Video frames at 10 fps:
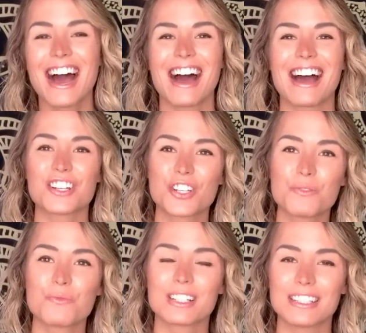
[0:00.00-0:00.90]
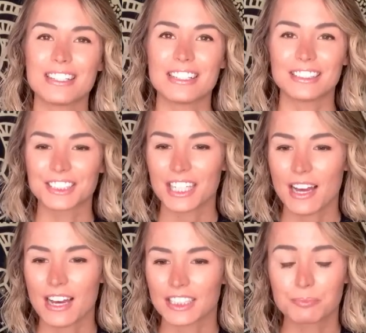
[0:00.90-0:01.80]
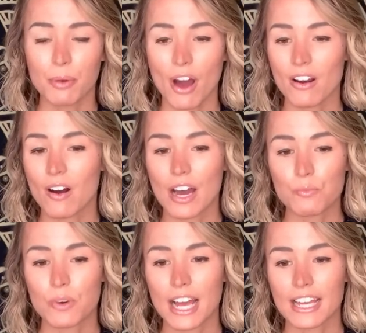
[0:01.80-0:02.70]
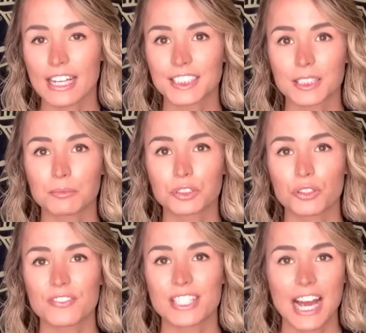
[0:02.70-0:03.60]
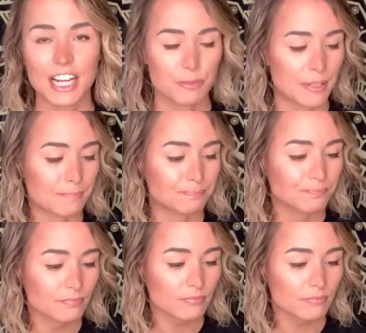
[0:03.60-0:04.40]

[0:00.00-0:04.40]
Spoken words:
and she really is spot on when I get some sort of attachment.